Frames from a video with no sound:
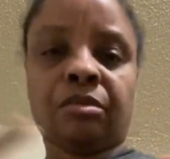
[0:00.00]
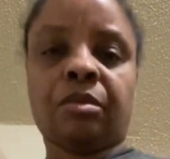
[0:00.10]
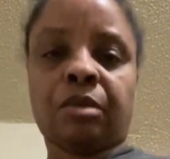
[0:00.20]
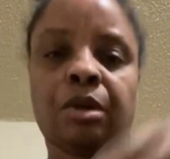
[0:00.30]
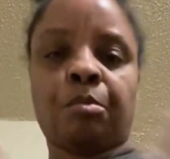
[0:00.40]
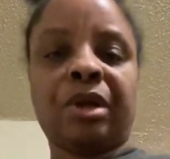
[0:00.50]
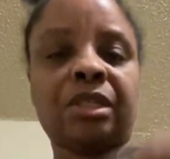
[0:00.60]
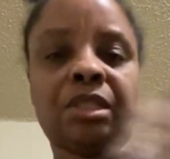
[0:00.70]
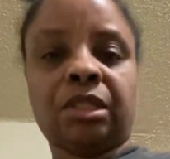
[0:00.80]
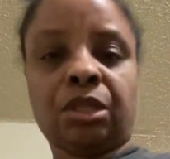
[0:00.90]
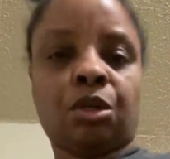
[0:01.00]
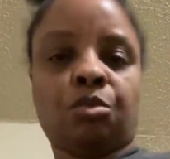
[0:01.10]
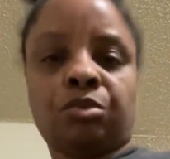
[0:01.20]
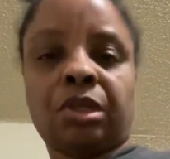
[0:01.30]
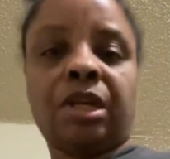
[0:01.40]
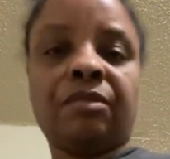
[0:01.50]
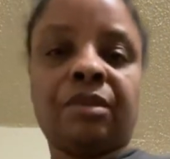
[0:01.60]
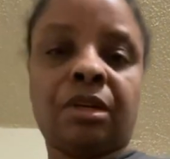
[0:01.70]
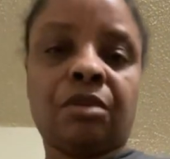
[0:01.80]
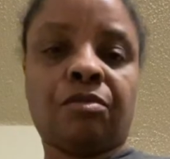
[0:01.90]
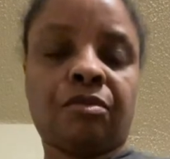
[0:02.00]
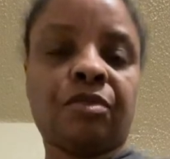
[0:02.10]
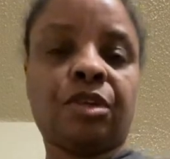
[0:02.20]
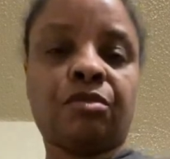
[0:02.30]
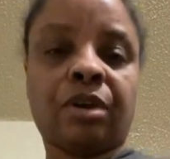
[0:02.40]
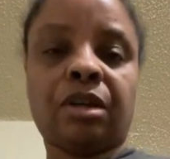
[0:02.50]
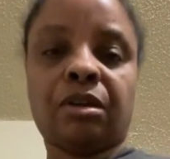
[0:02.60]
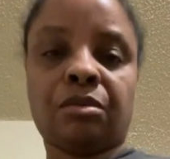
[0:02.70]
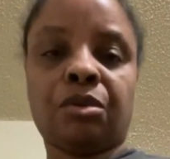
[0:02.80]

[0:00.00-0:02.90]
the mix, to leave it in the refrigerator,